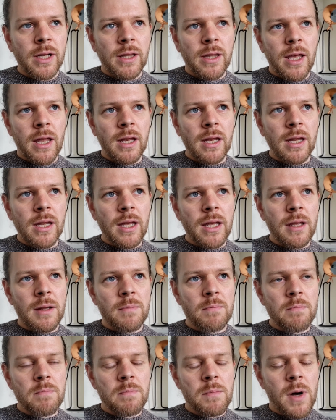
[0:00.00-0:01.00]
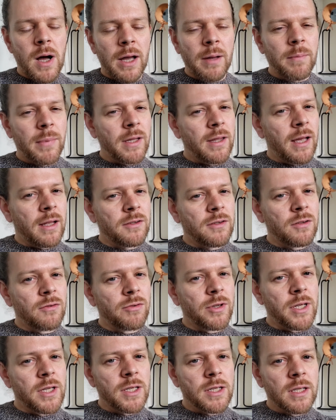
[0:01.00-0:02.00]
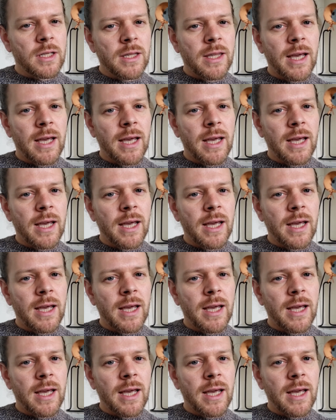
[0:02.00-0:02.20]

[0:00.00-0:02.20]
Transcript: then it might be that's the reason.